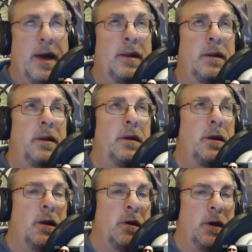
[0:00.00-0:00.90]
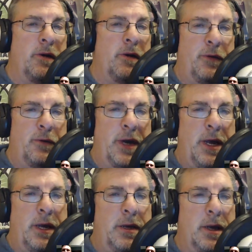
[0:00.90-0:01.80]
and you know, if you
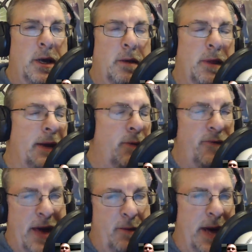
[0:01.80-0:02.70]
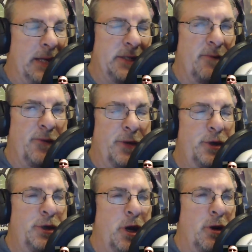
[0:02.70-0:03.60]
need, like we had some for
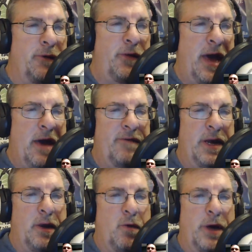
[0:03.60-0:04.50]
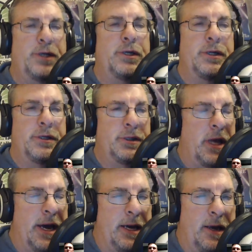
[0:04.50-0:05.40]
this show. If you have any questions,
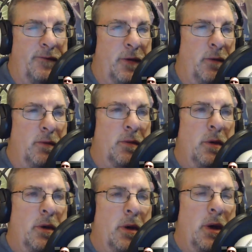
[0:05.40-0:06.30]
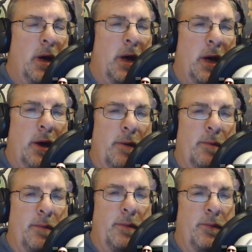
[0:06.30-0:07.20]
like if you
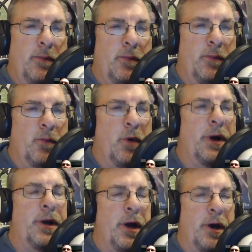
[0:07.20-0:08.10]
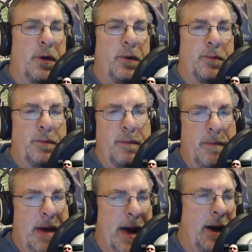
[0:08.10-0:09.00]
want to know
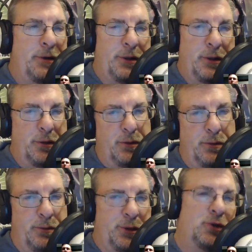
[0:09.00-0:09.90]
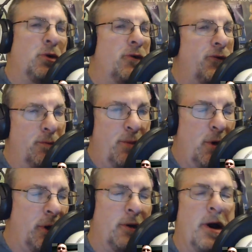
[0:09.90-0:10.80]
how to sort for
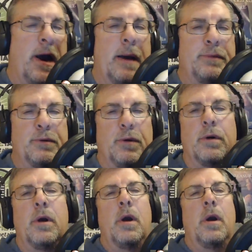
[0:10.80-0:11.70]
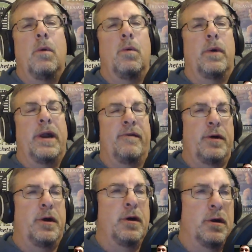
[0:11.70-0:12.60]
park and grabs or whatever
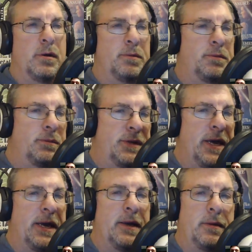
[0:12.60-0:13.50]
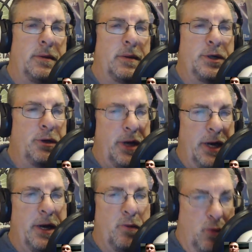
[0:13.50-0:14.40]
your thing that you
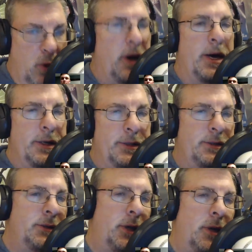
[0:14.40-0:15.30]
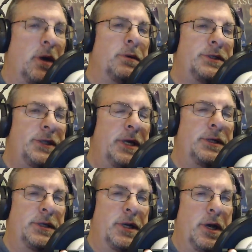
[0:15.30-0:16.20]
needed was, you know, send
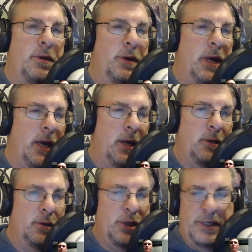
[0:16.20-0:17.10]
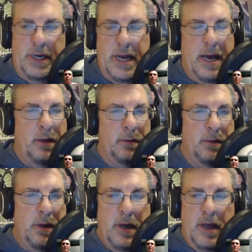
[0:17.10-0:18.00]
us a note, and Jesse and
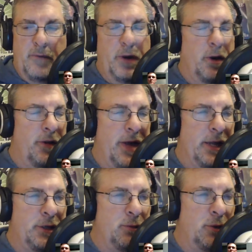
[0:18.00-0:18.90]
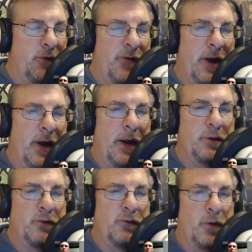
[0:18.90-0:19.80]
I'll, if we don't know the answer, we'll go find an
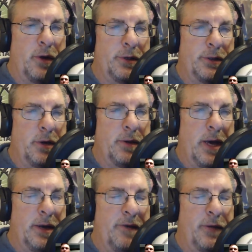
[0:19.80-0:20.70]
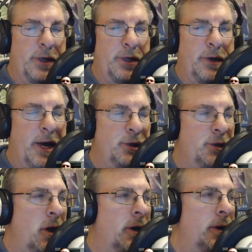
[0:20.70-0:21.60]
answer for you. So yeah, definitely Geocache
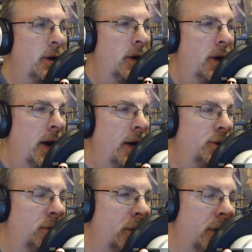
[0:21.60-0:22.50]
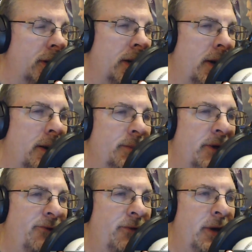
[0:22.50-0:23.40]
Talk gmail.com.
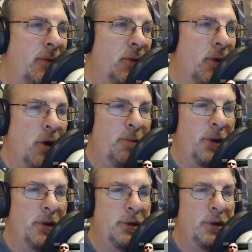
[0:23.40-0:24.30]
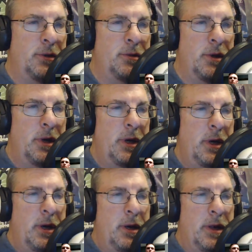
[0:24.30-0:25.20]
Definitely, we're open to,
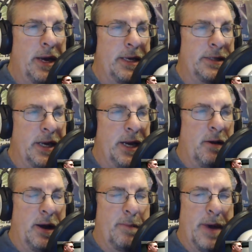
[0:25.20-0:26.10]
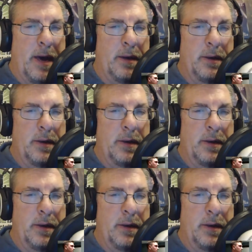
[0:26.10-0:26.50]
like you said, hearing about